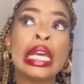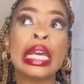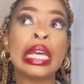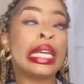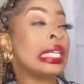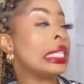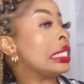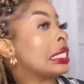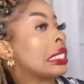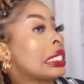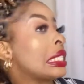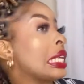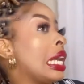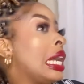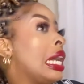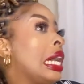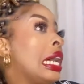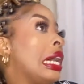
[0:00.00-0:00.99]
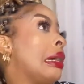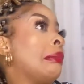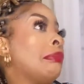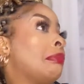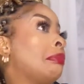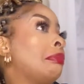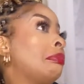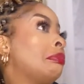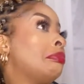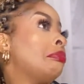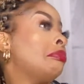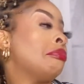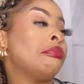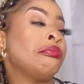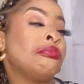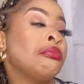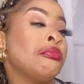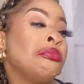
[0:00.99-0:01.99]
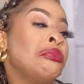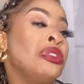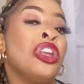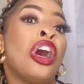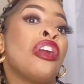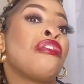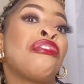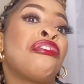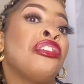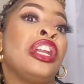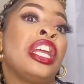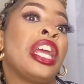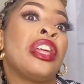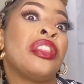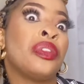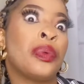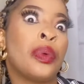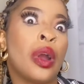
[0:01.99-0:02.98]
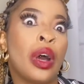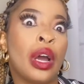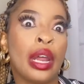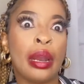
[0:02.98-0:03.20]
is not fully in the wrong.